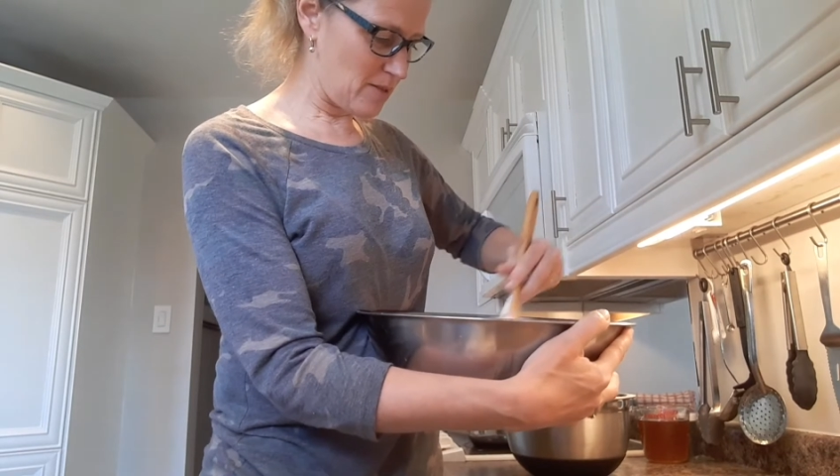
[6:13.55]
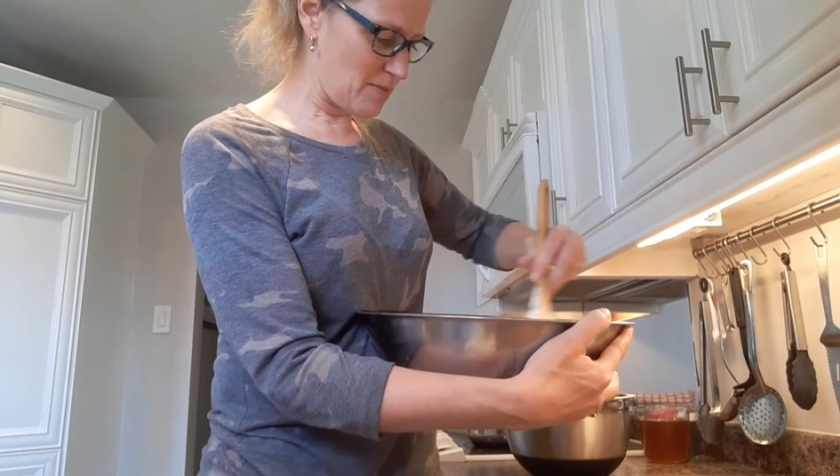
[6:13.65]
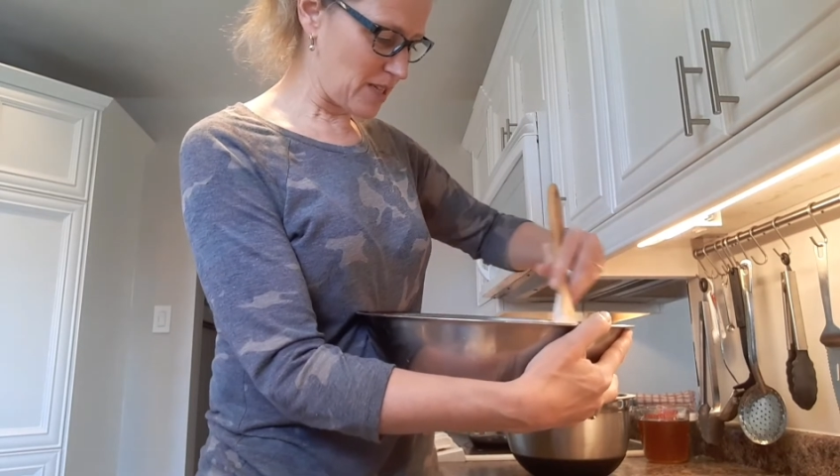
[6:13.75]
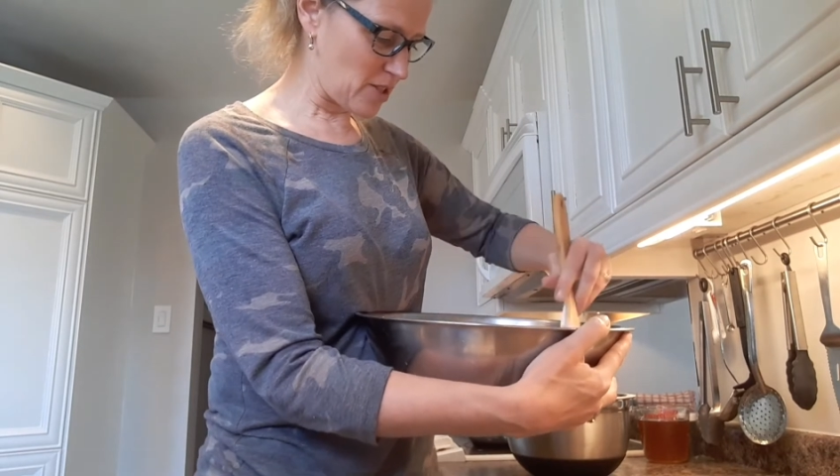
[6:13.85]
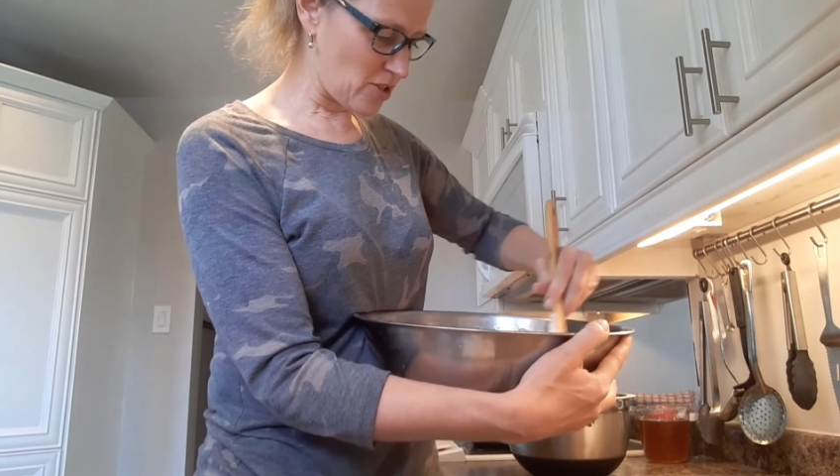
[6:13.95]

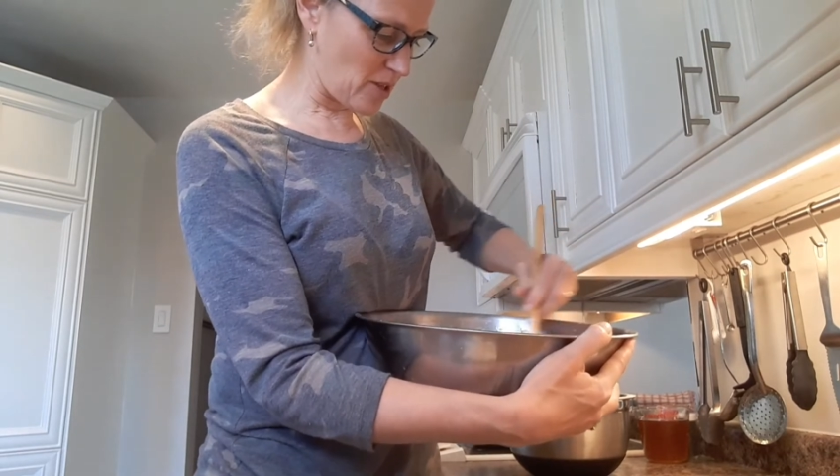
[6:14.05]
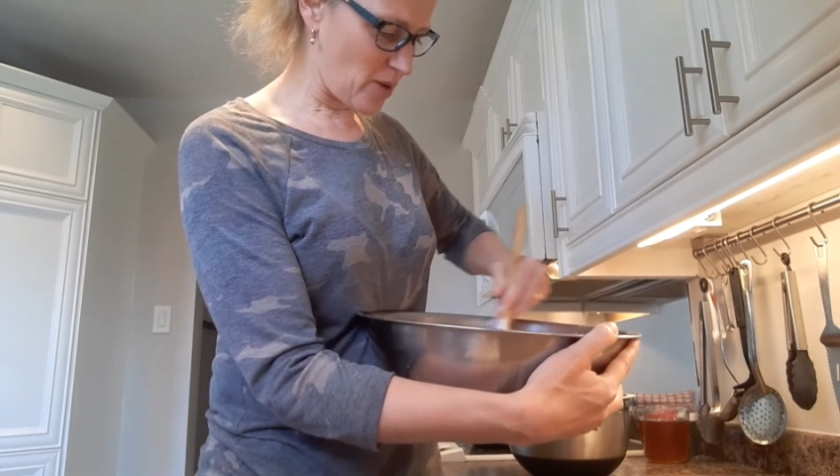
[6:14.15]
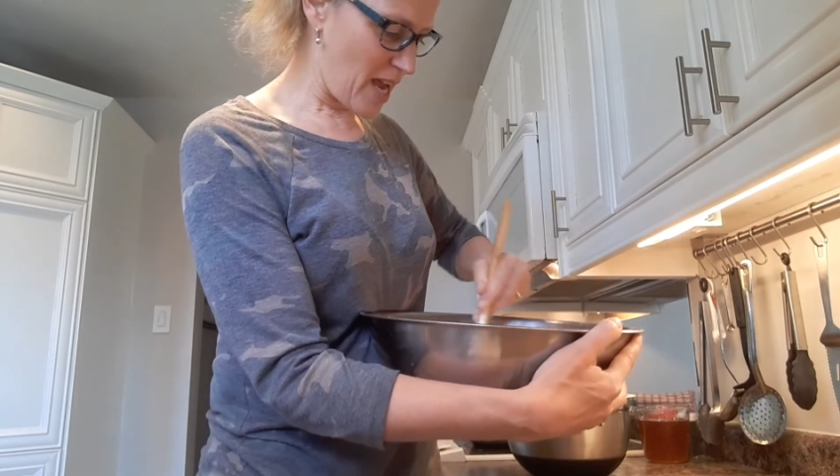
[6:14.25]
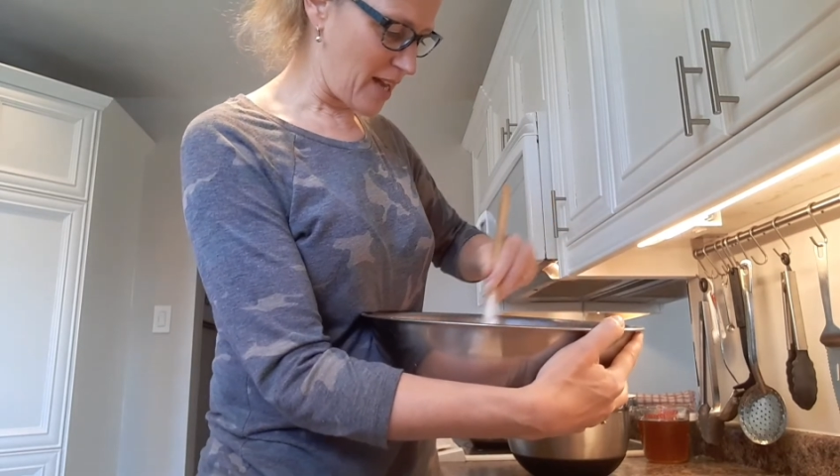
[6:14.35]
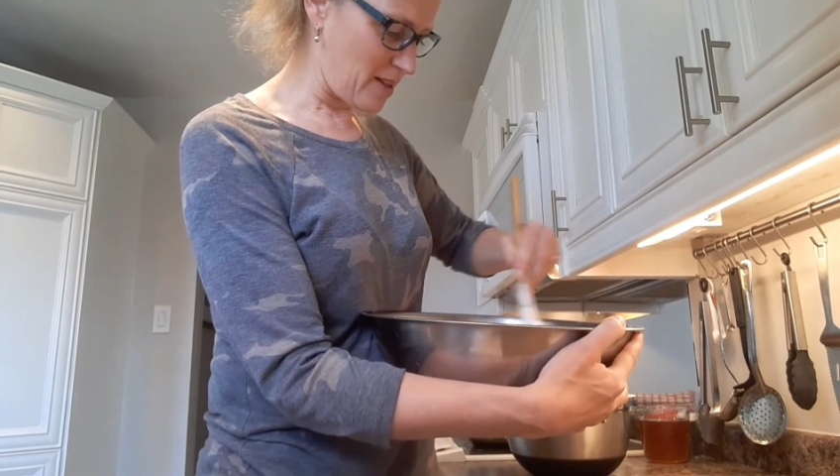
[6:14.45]
mixture that
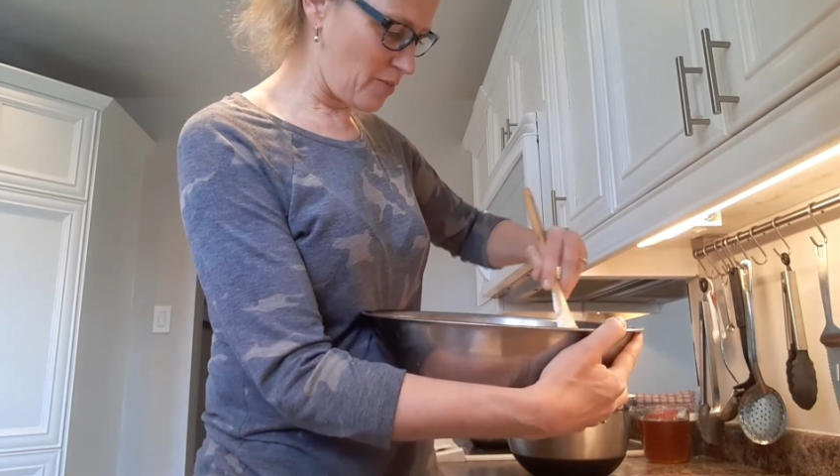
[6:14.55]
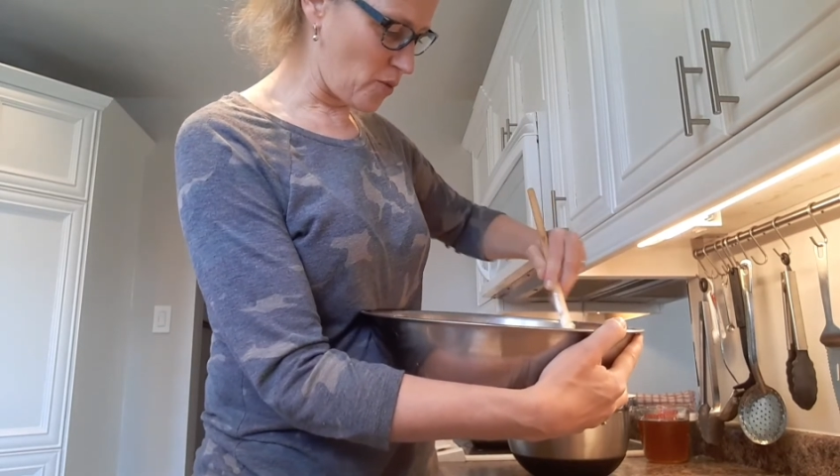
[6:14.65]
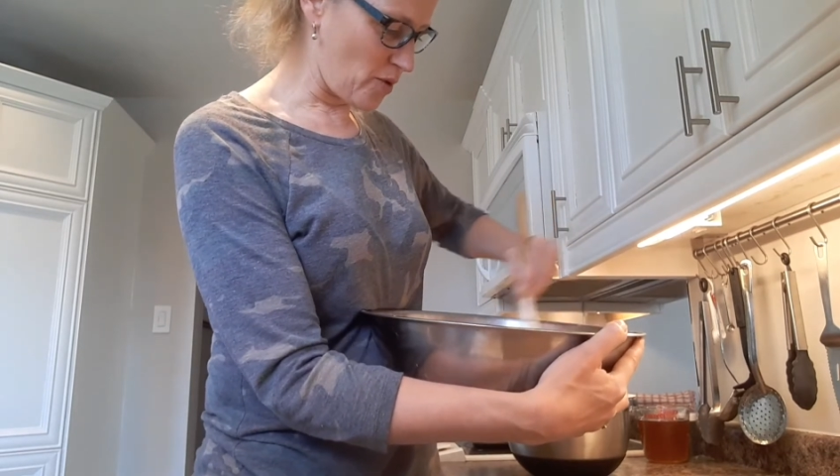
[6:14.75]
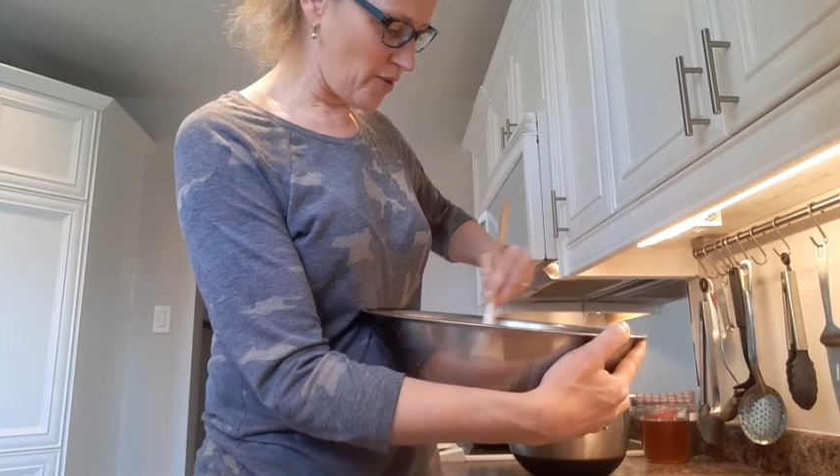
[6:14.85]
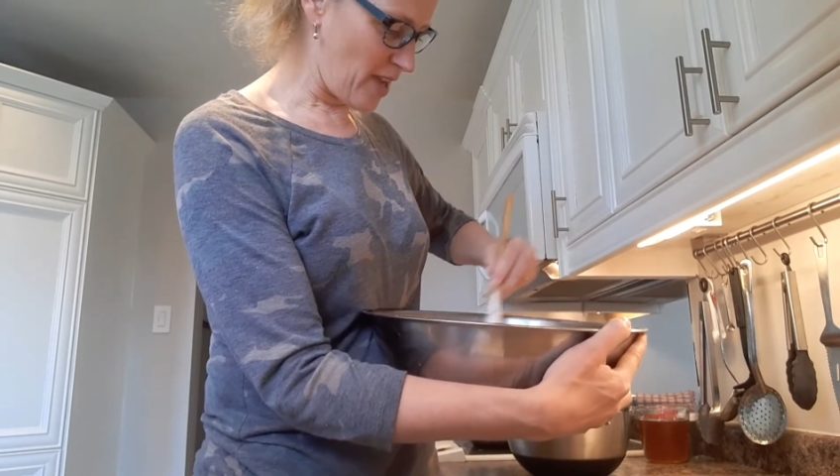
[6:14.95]
we had in the
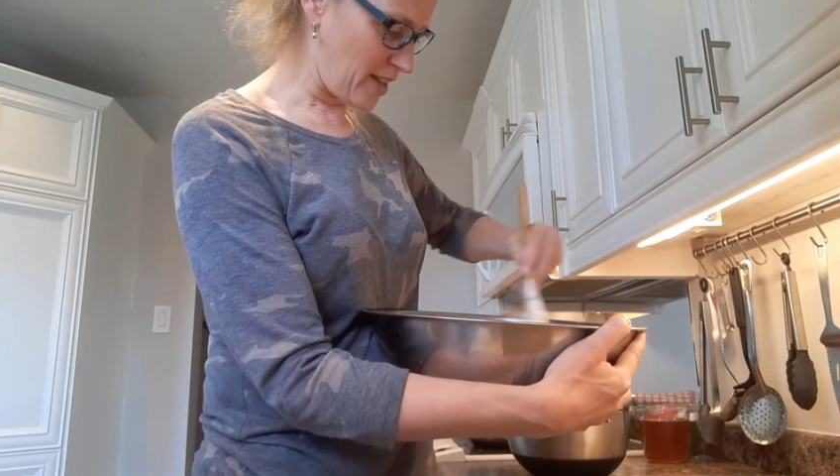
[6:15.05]
bowl, that